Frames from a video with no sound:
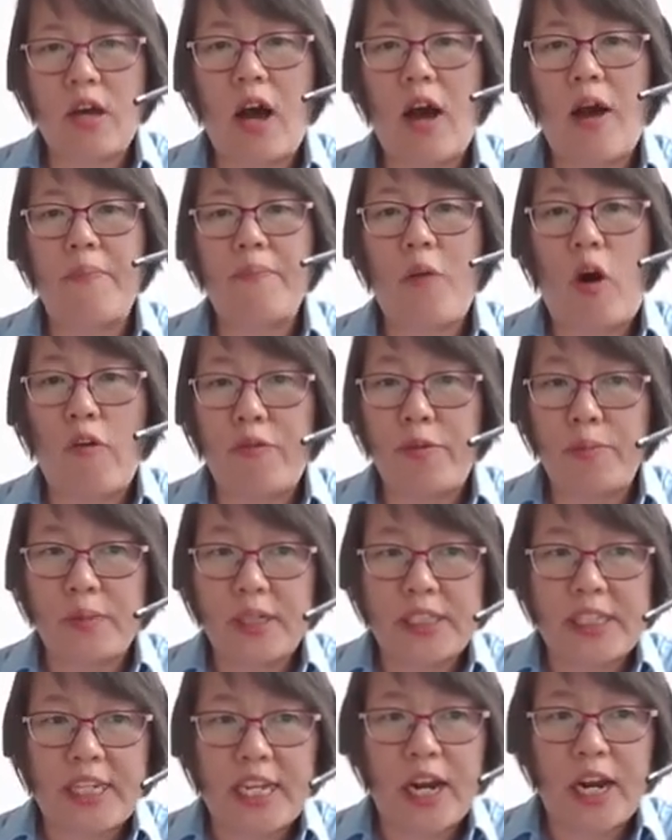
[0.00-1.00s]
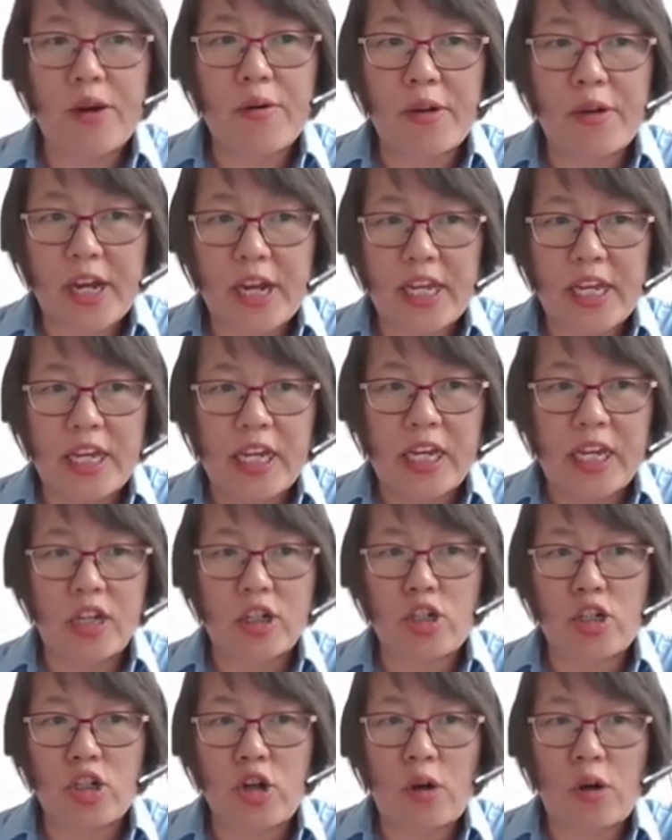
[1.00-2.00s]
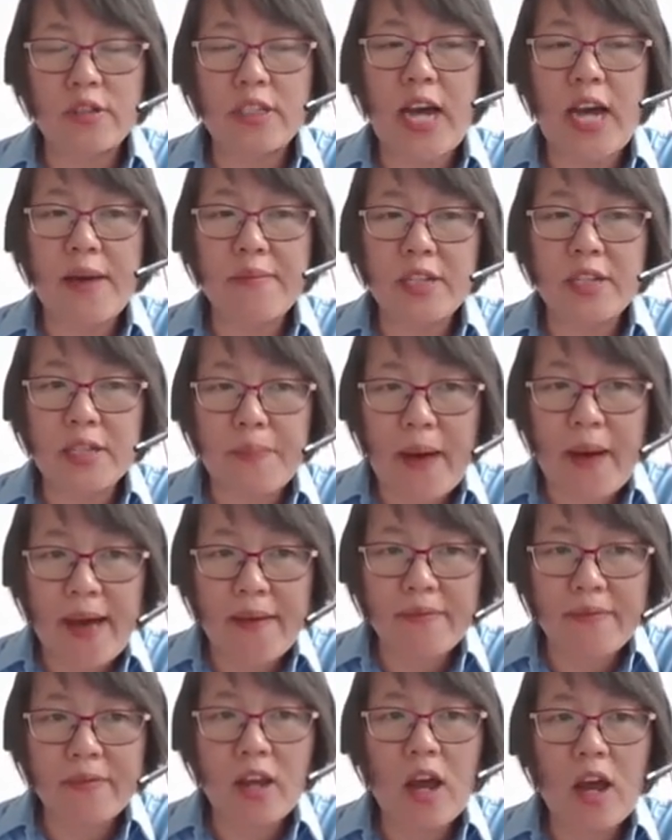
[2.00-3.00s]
of material in a short time span.